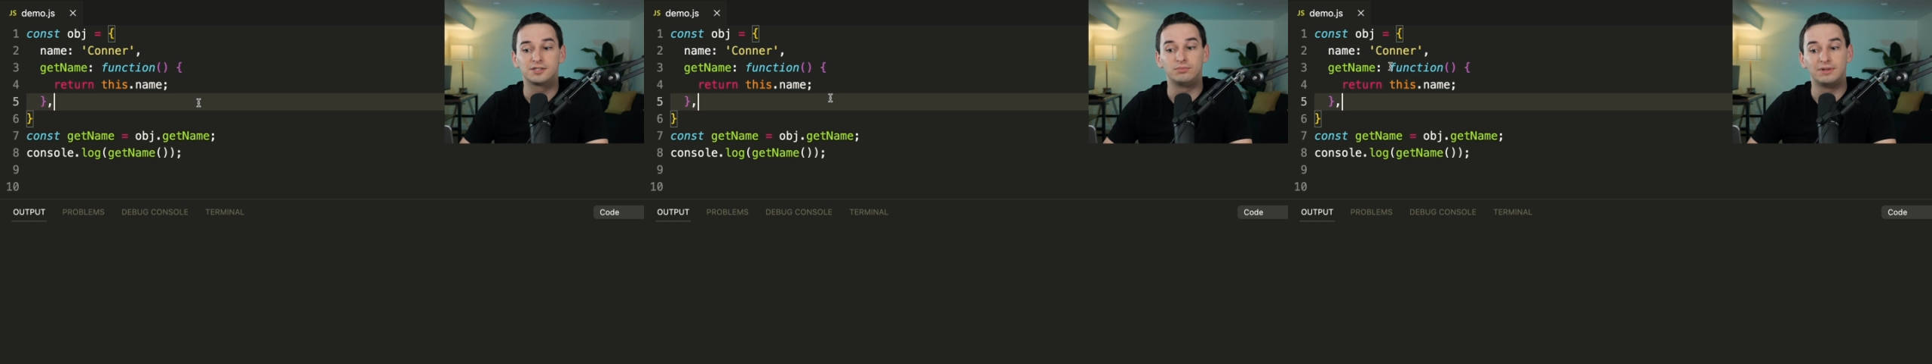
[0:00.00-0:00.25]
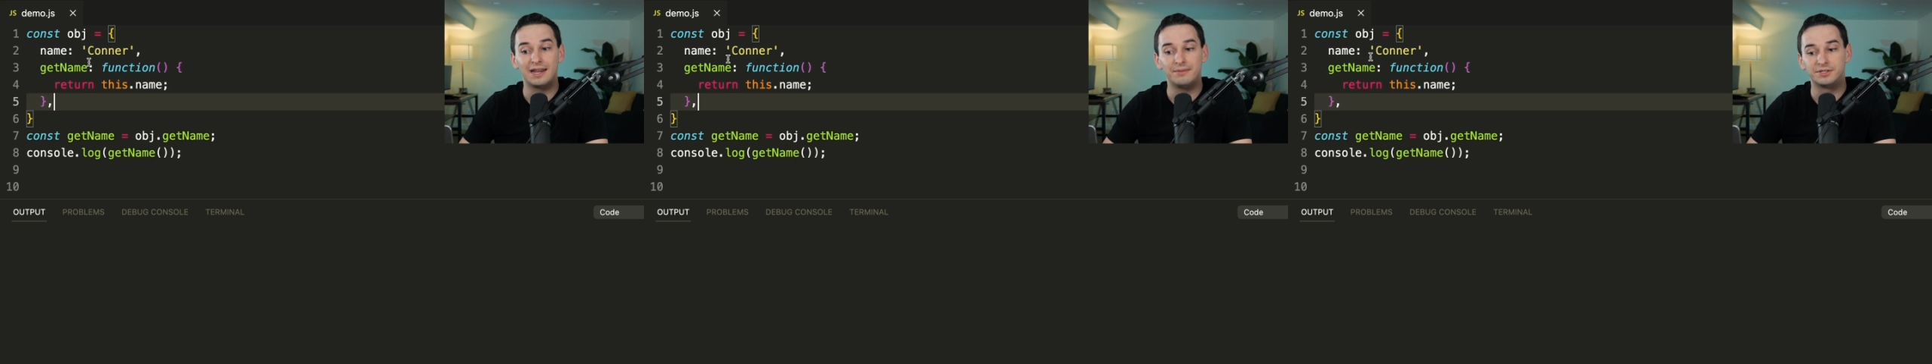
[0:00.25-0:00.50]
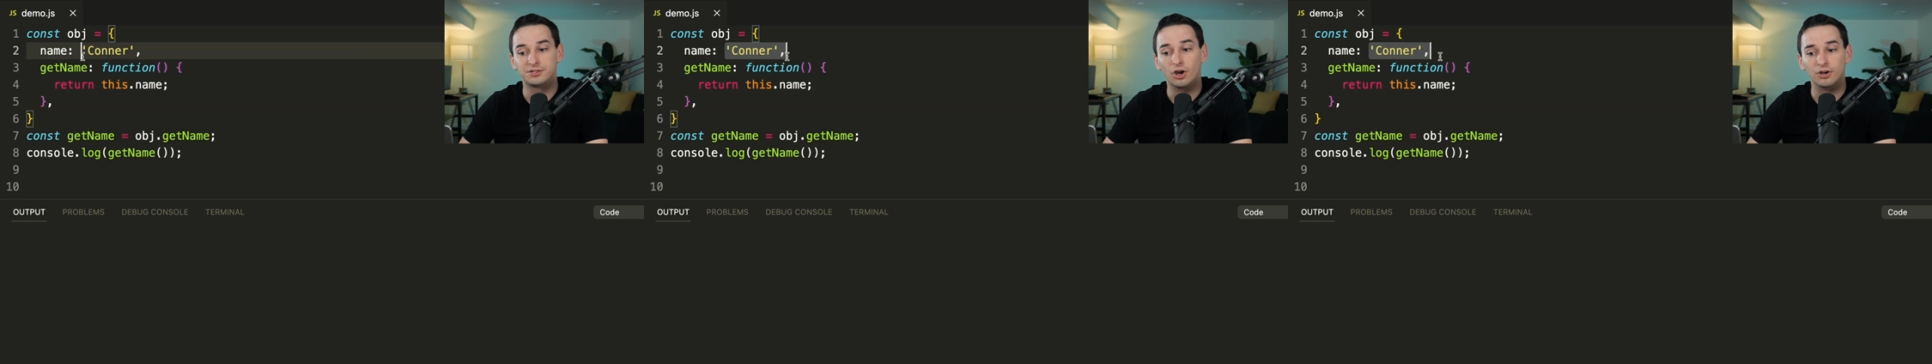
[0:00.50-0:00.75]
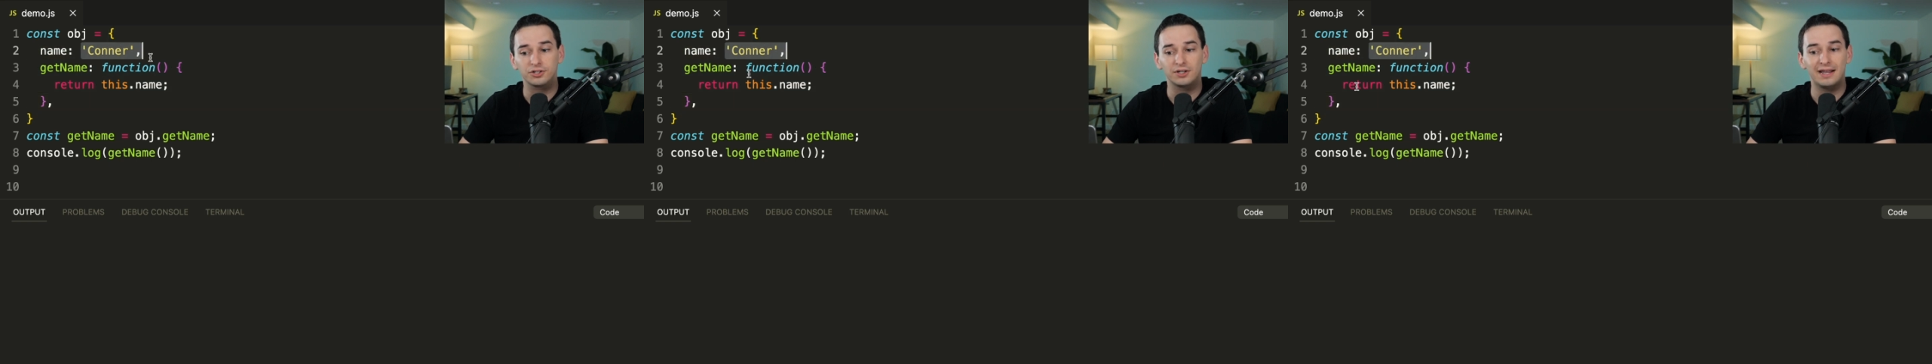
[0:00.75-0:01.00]
So name is
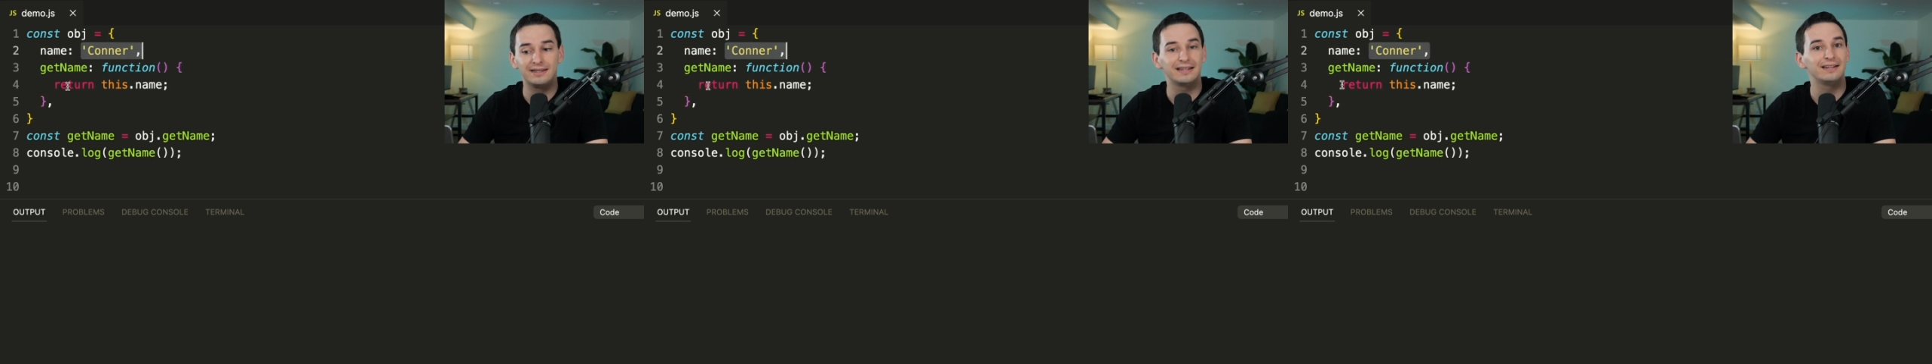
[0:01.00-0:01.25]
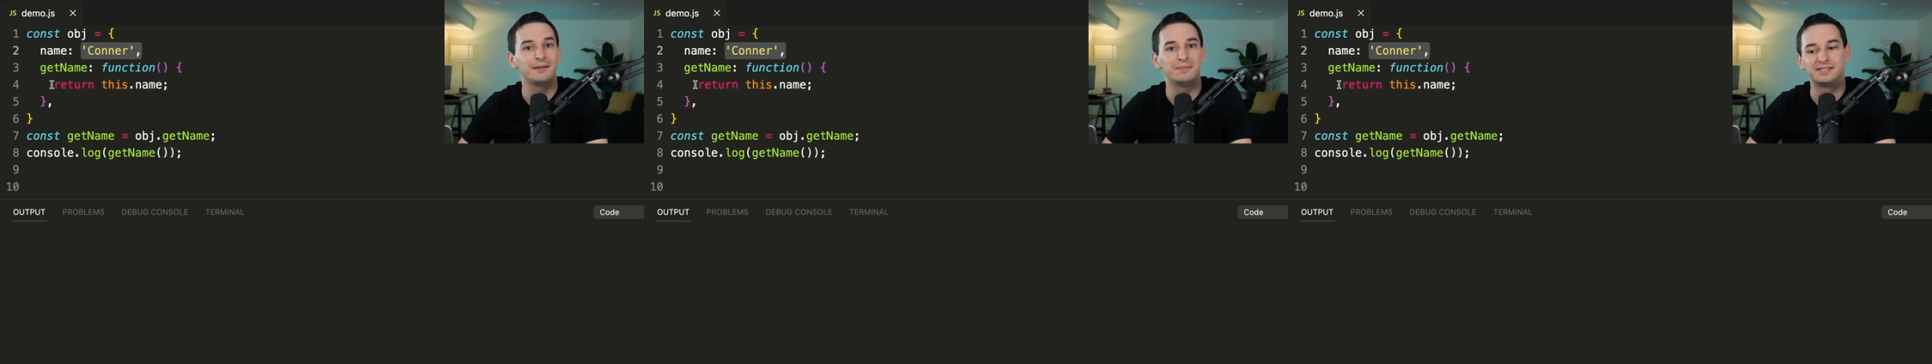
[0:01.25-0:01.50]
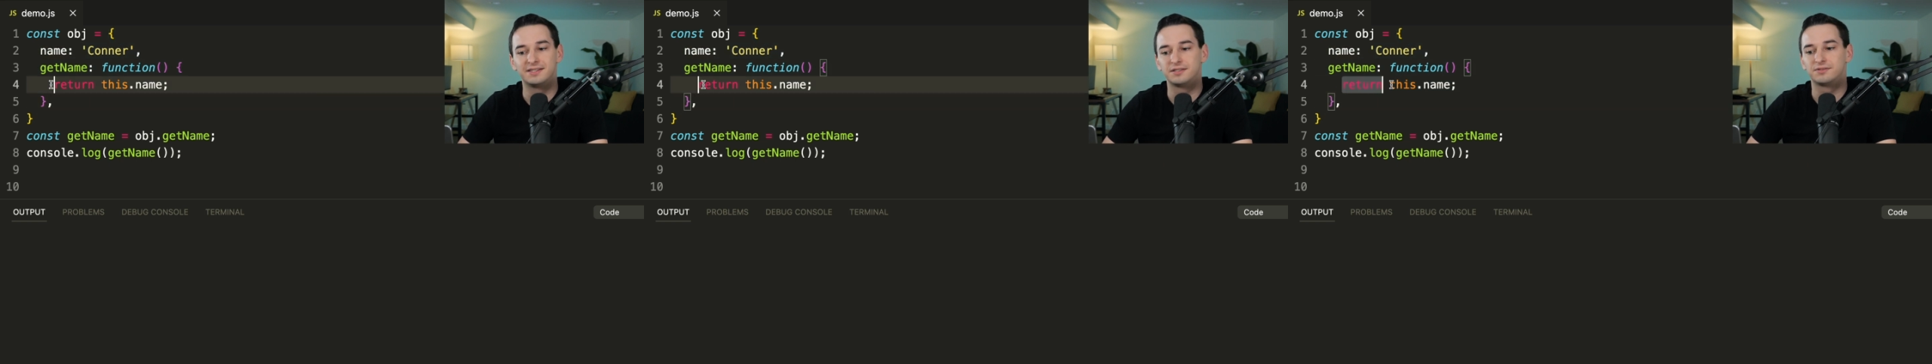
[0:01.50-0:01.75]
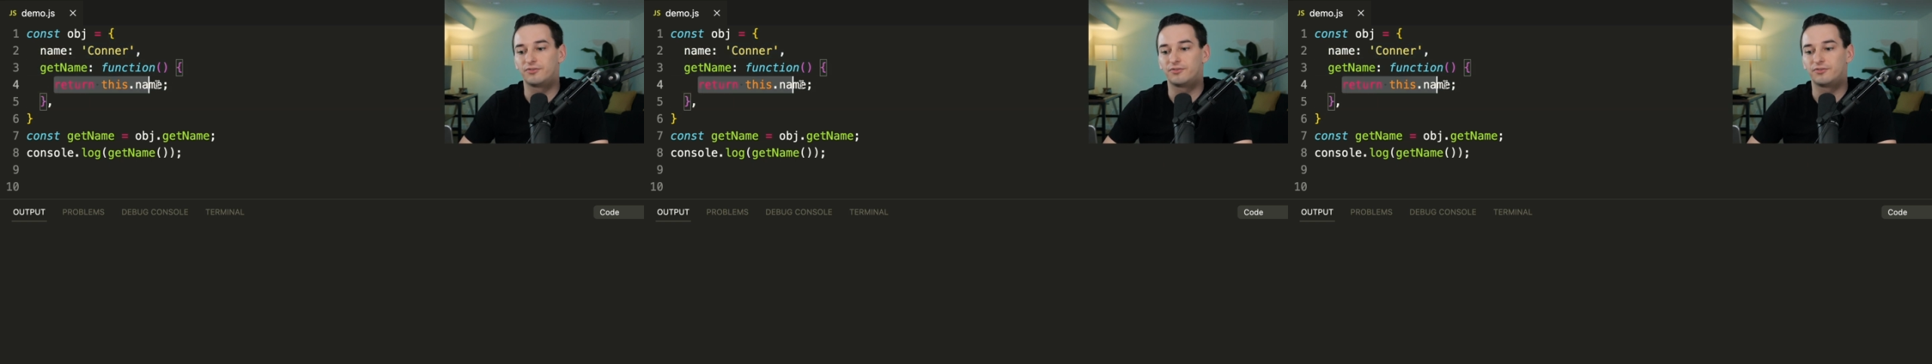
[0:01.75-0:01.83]
Conner, and getName is this